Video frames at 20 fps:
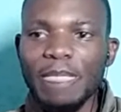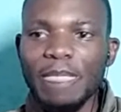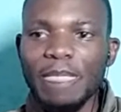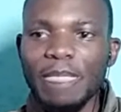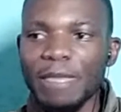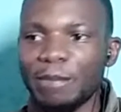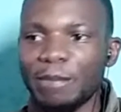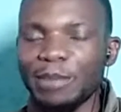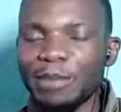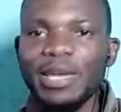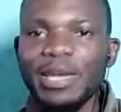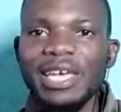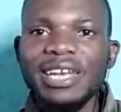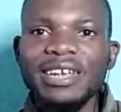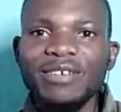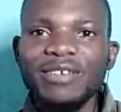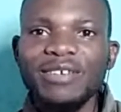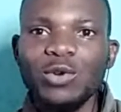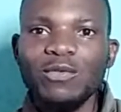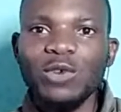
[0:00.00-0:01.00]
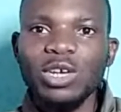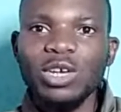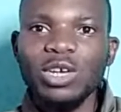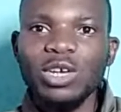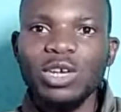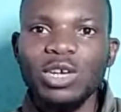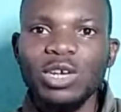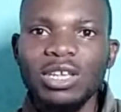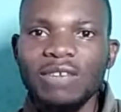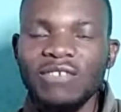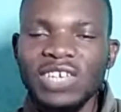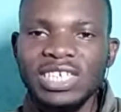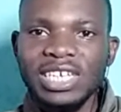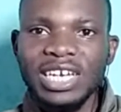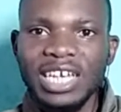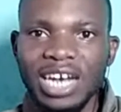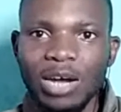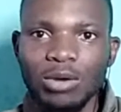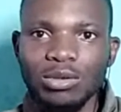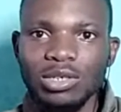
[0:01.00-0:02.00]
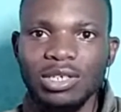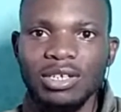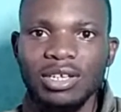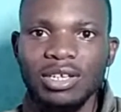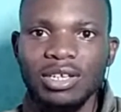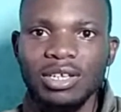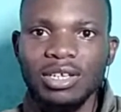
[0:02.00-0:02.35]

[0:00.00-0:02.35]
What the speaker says: preparing for invasion ground.